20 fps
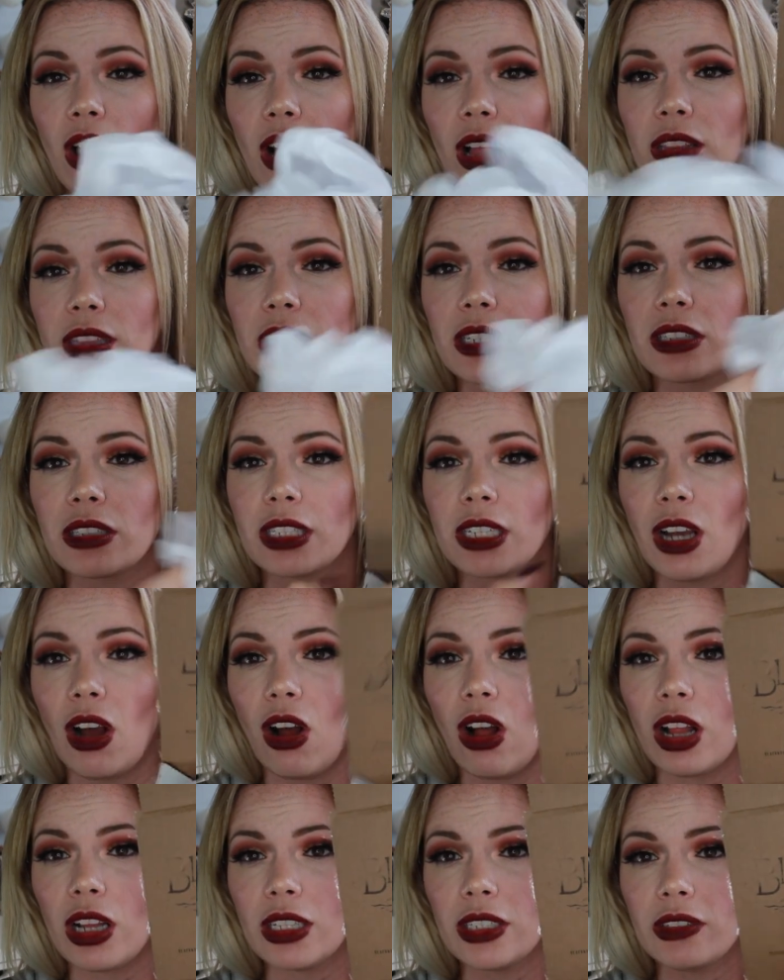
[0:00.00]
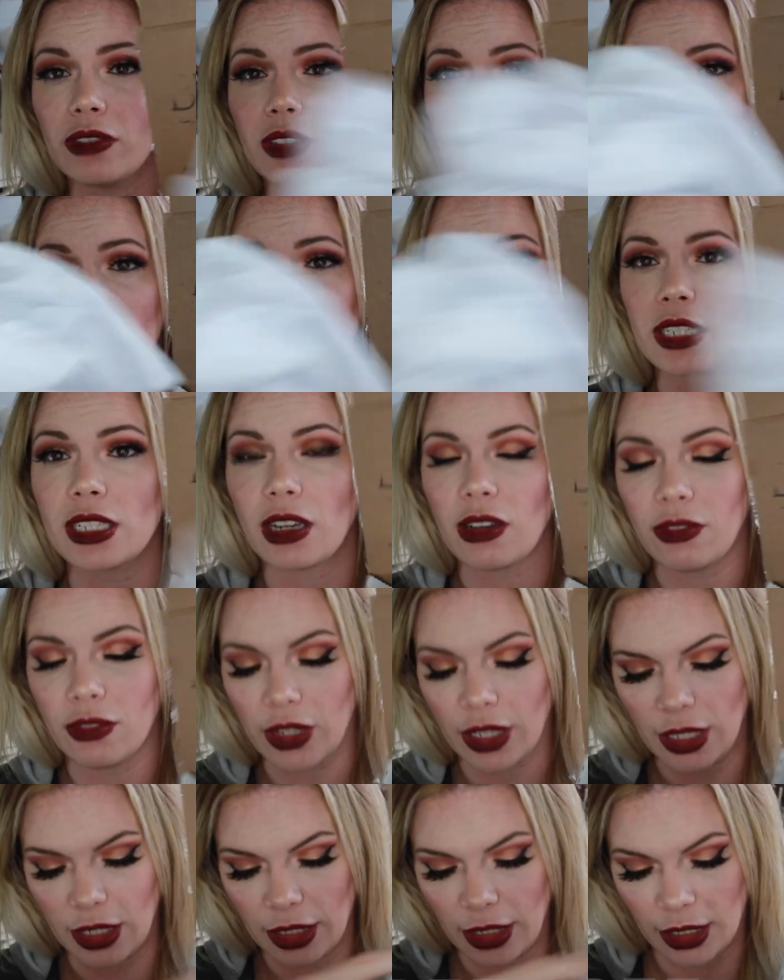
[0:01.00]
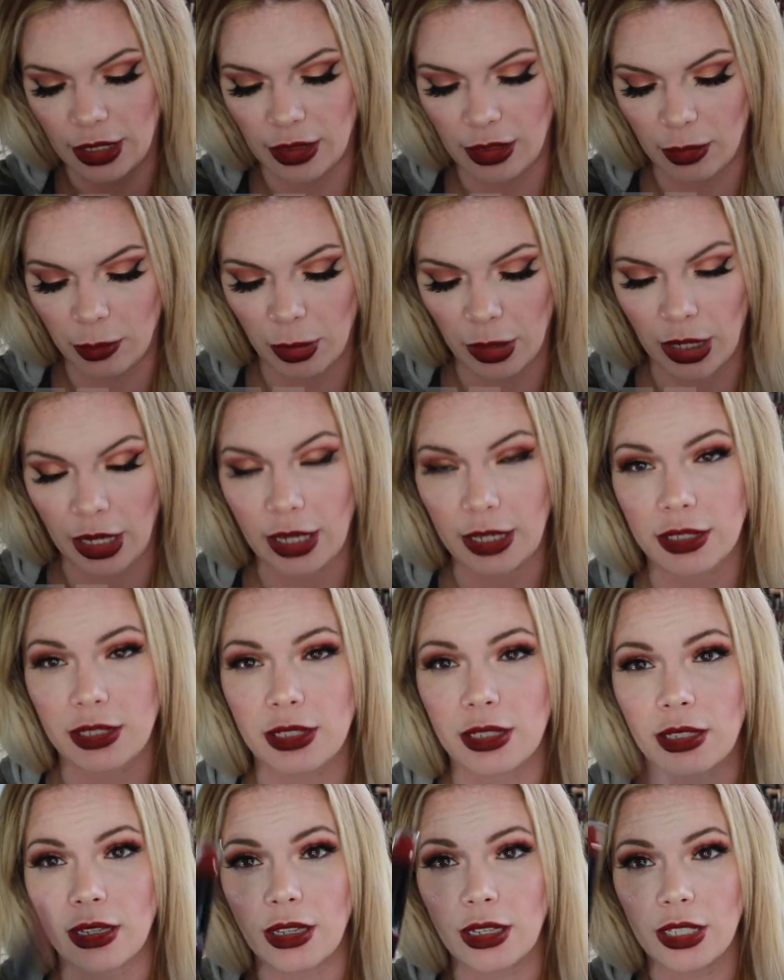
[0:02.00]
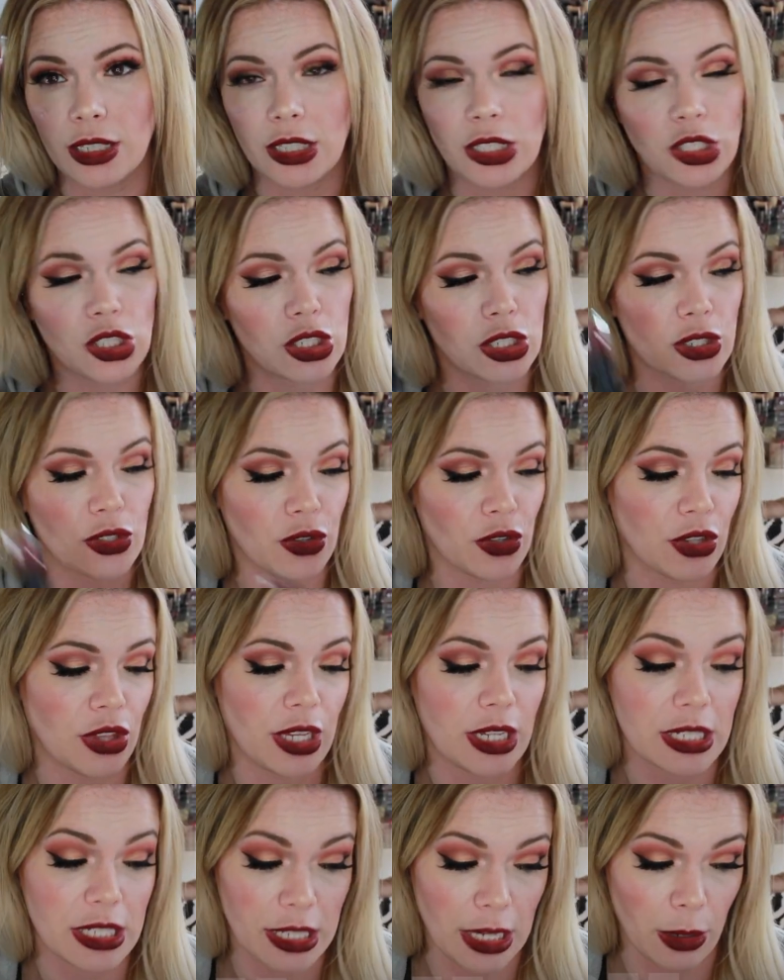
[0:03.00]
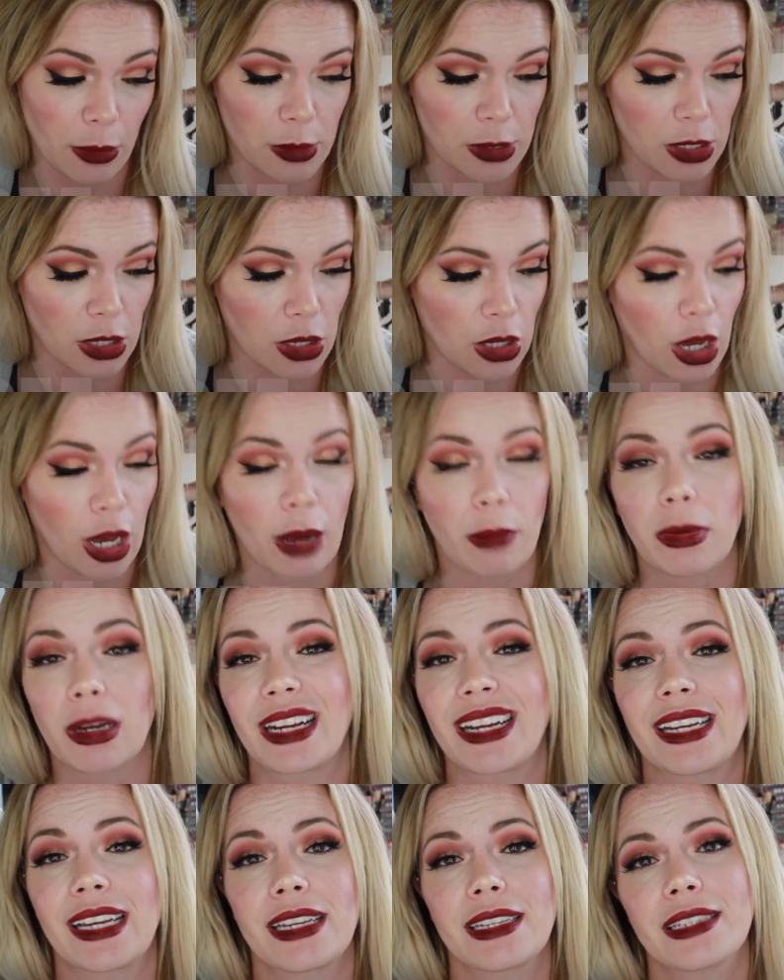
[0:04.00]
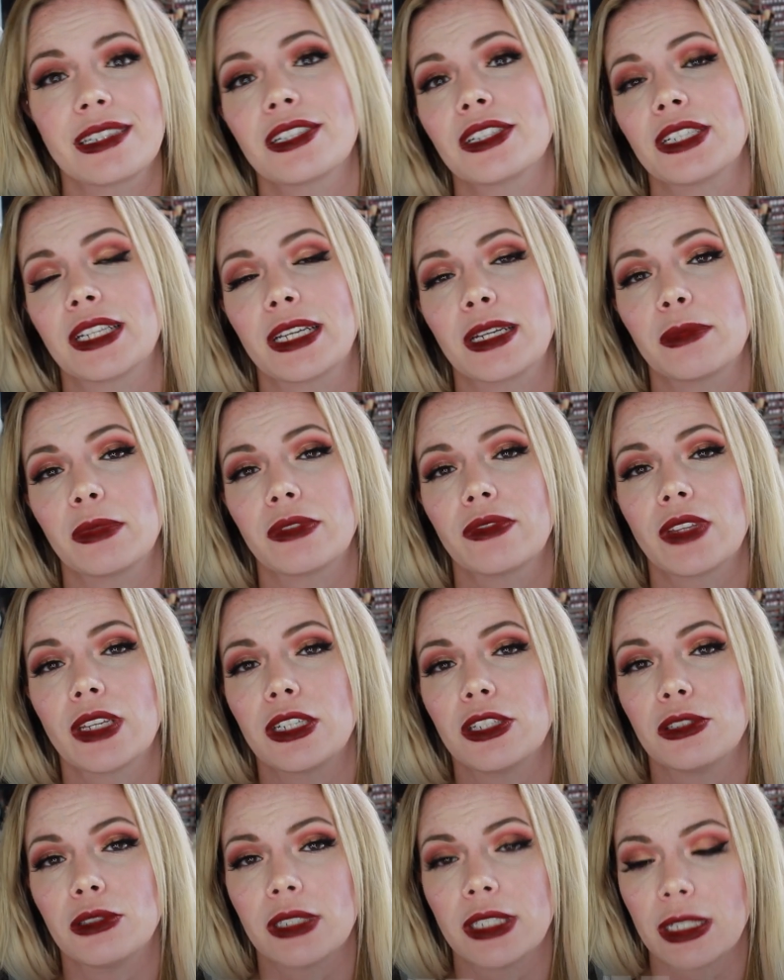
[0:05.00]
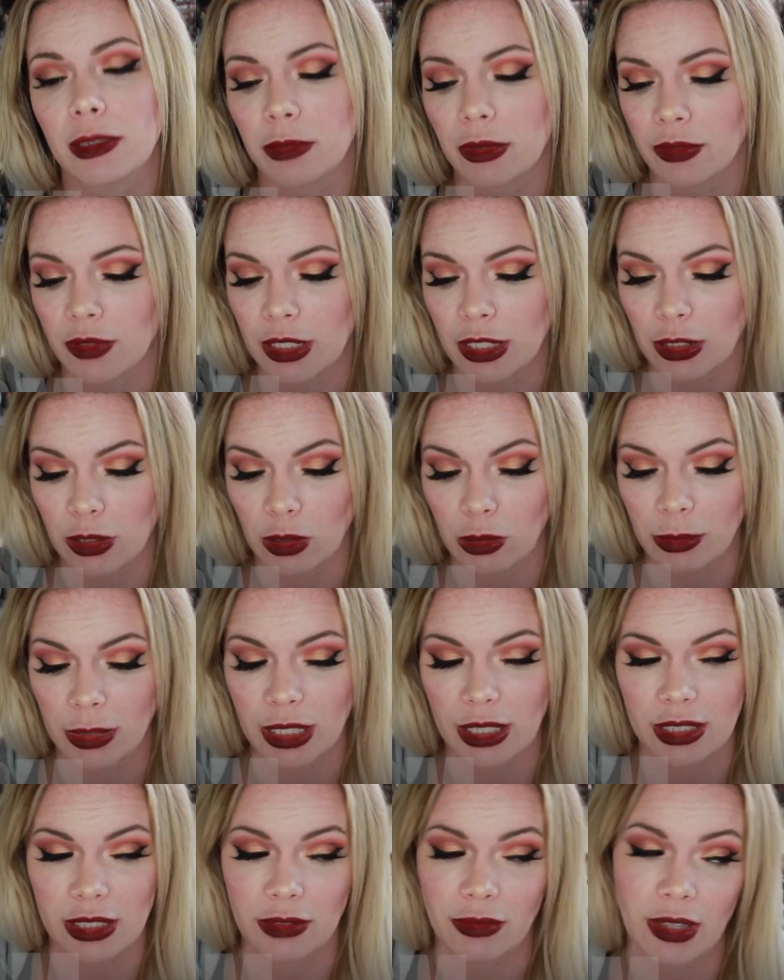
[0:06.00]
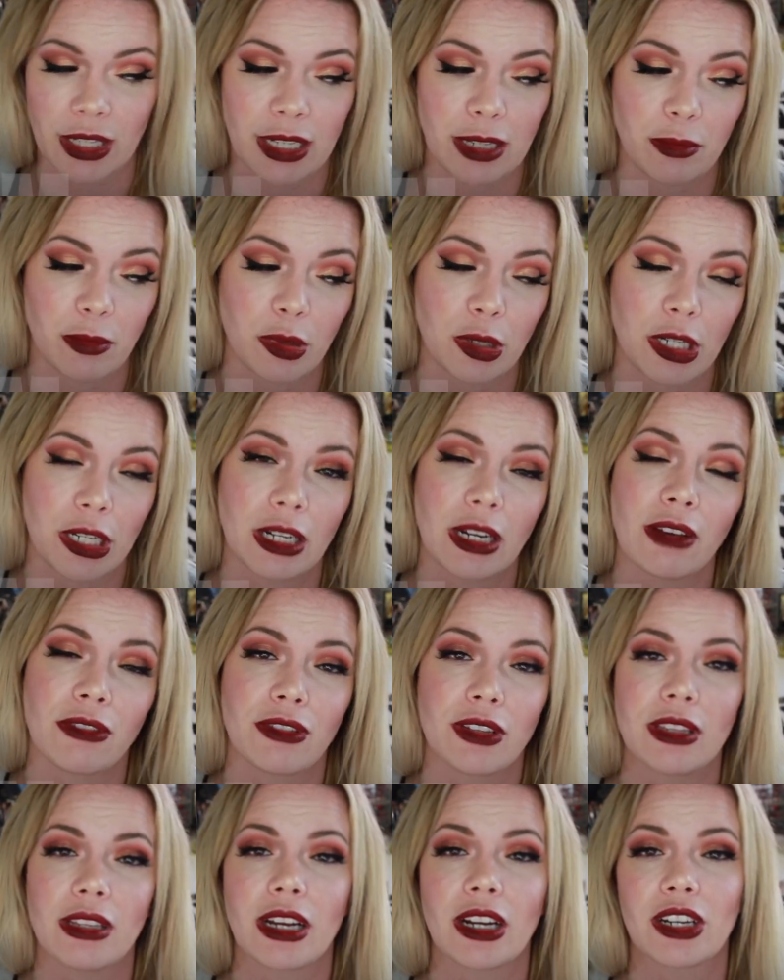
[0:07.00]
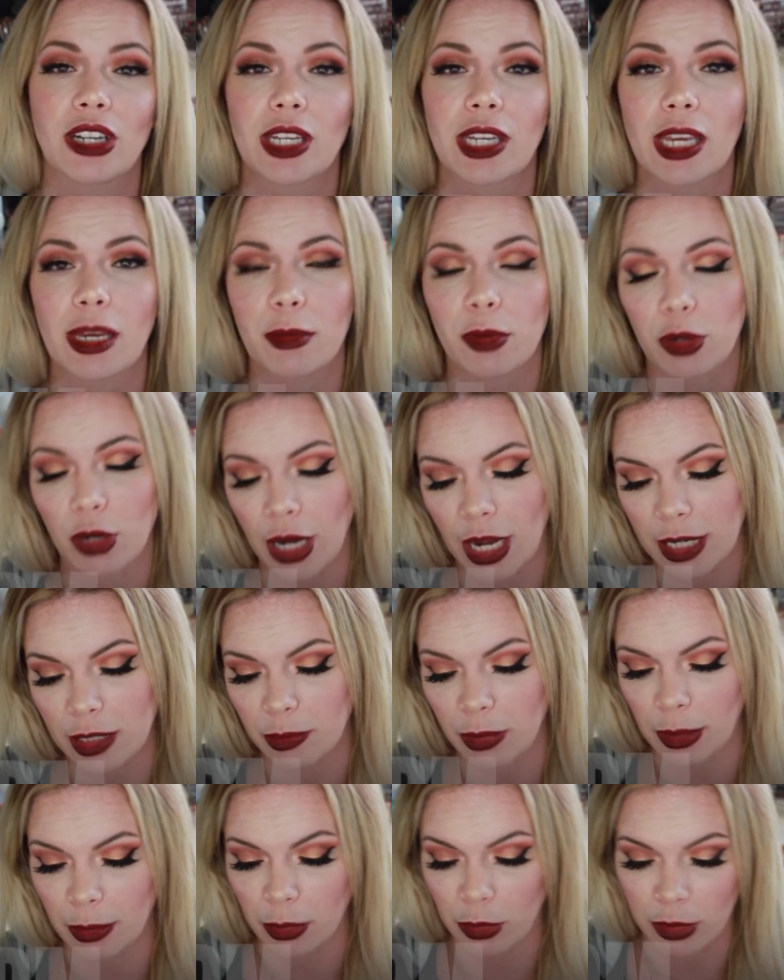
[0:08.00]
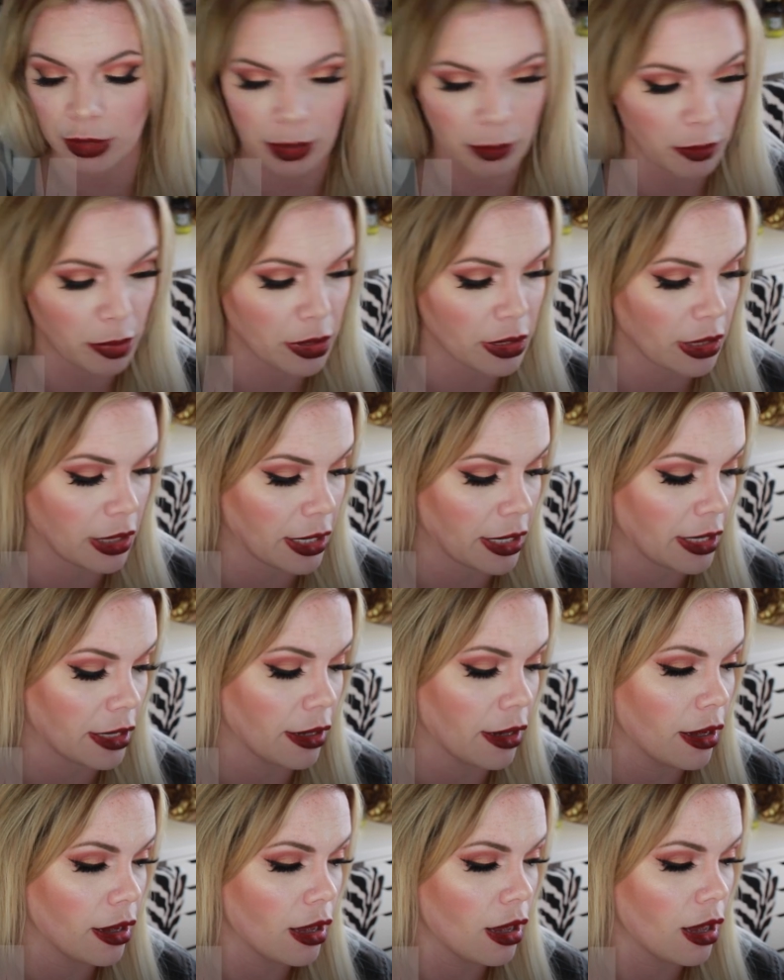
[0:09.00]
All Literally all of this stuffing in the box just for this. That was a lot, but I guess they're damned if they do, damned if they don't, because if they didn't put enough in there and it came cracked, people would complain.